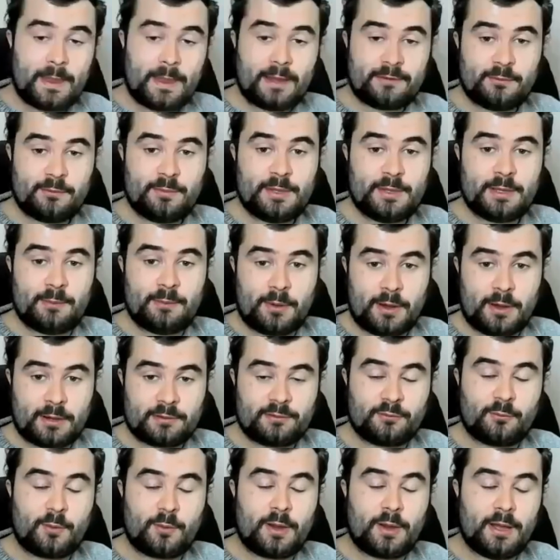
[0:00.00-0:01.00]
that's a big
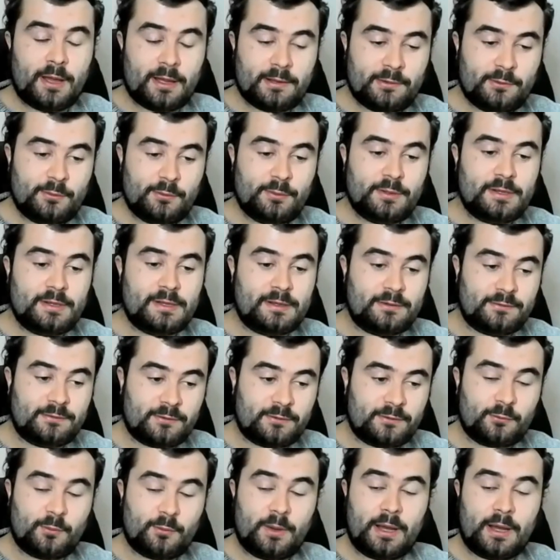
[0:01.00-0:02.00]
part of why I do these
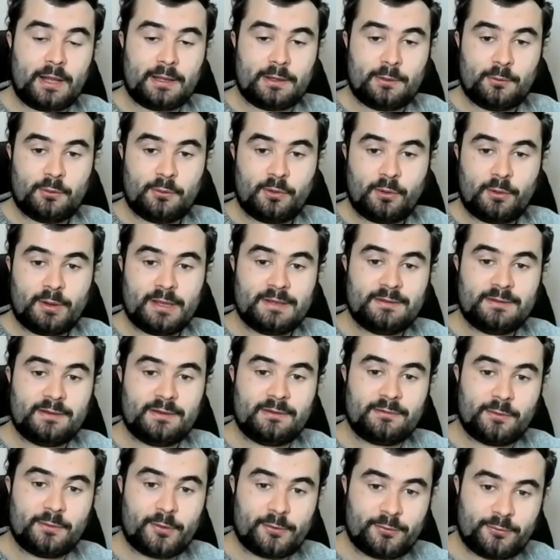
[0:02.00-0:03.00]
as well. You know, is
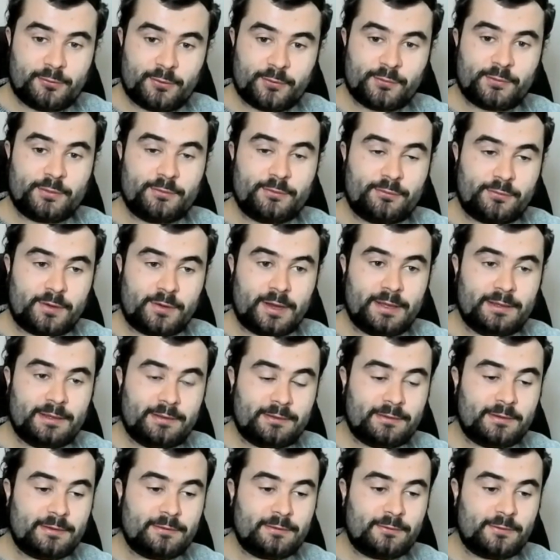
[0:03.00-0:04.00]
it's not just to
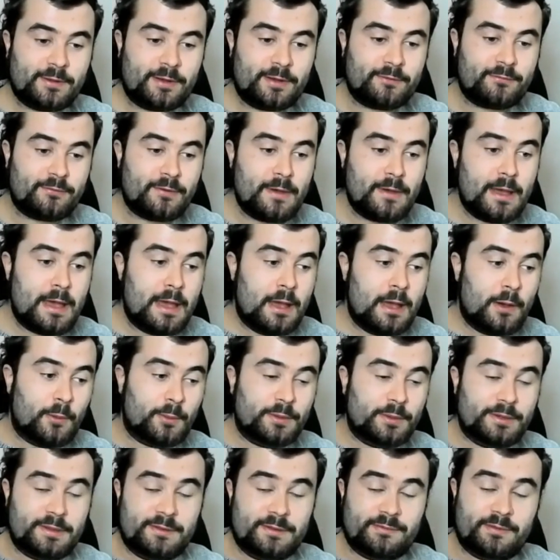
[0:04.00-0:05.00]
fight stuff
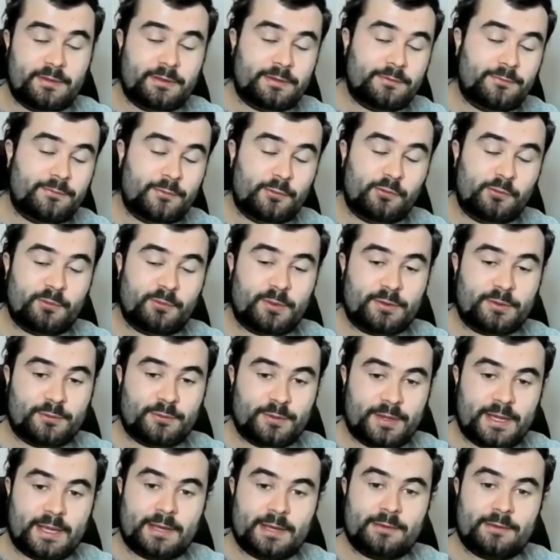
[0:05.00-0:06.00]
with these interviews, but
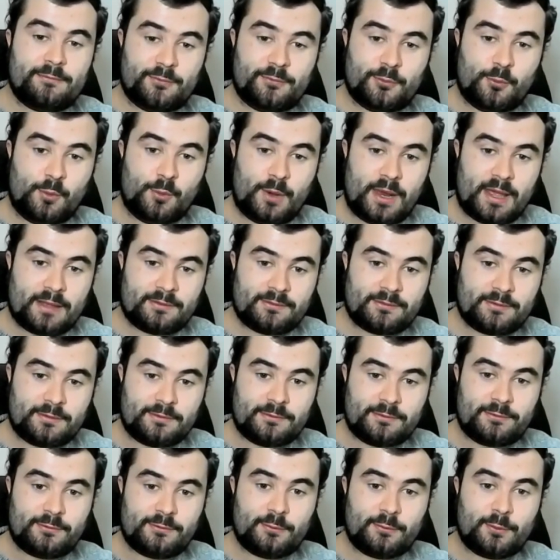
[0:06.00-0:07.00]
to get a few
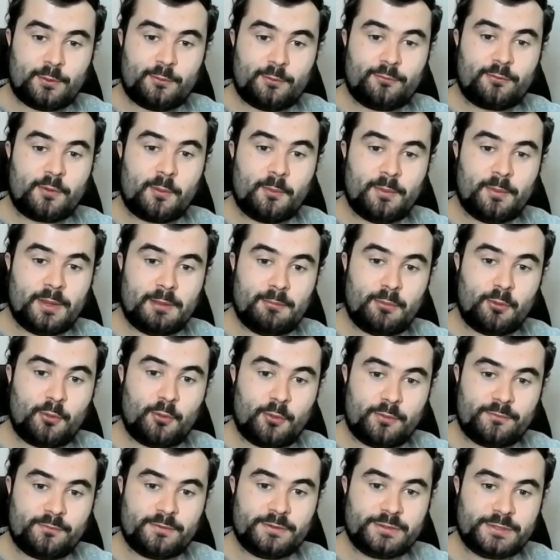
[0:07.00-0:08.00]
lessons. You know, from people
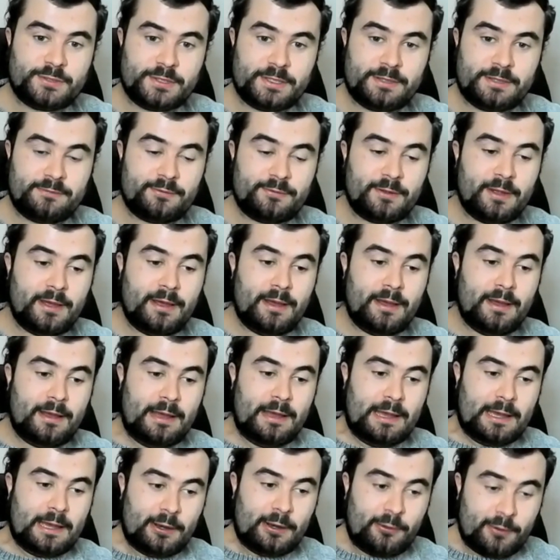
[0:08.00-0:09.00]
who've achieved
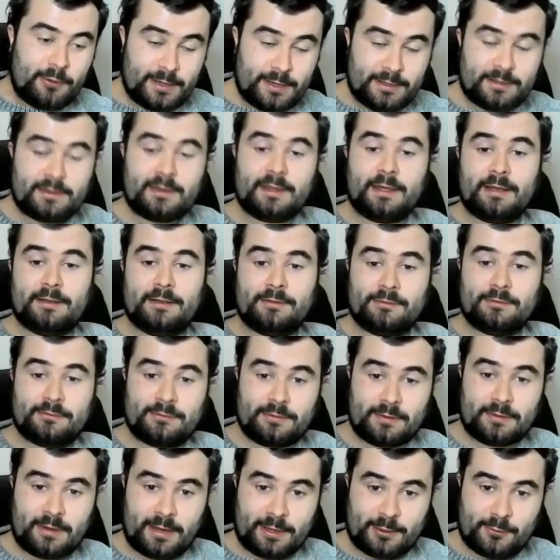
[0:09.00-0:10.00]
great
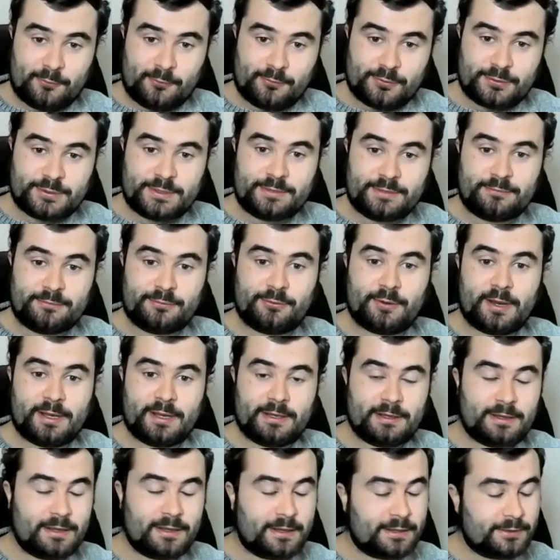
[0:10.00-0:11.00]
things, like you've achieved
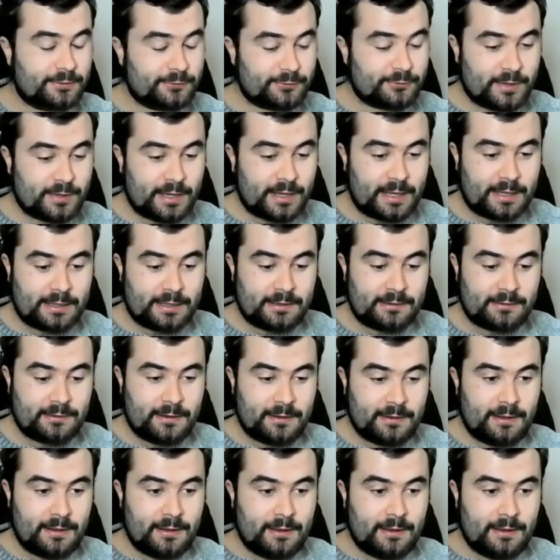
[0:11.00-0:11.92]
great things, and